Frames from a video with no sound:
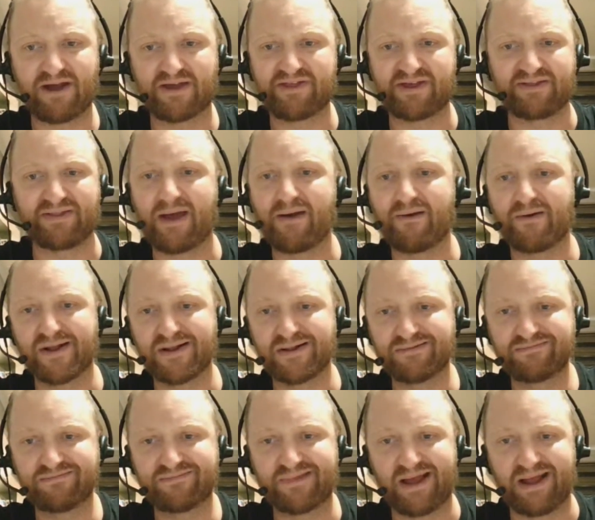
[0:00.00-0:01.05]
I think
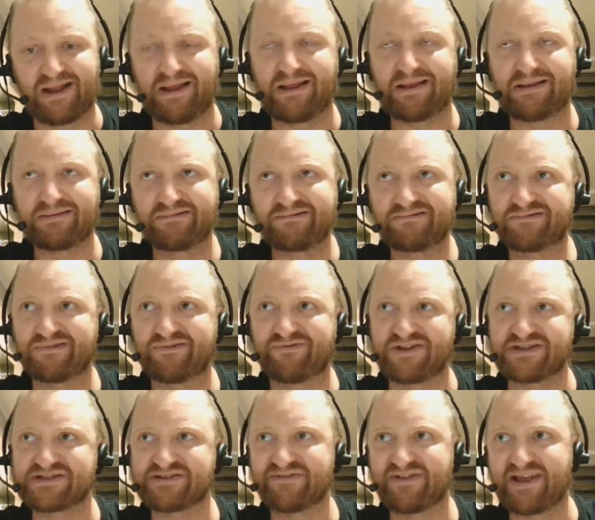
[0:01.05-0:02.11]
they
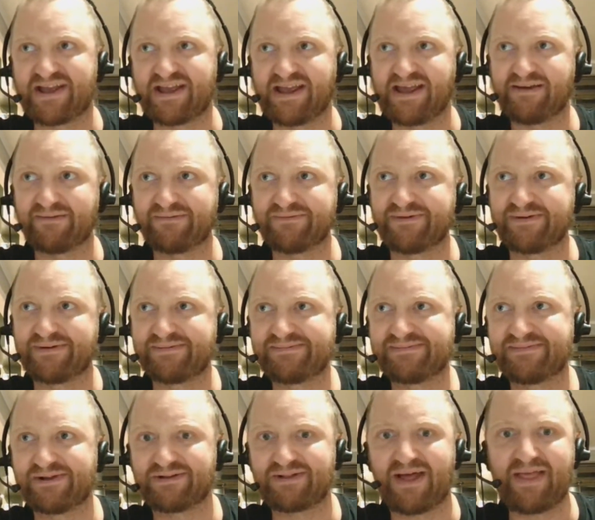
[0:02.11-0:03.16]
defensively
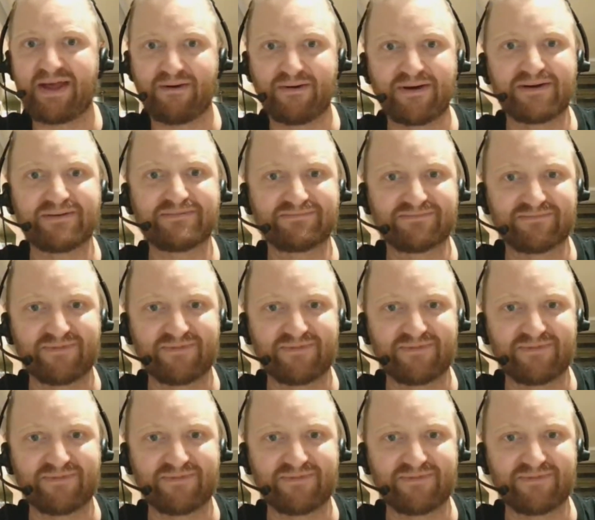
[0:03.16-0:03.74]
looked like they were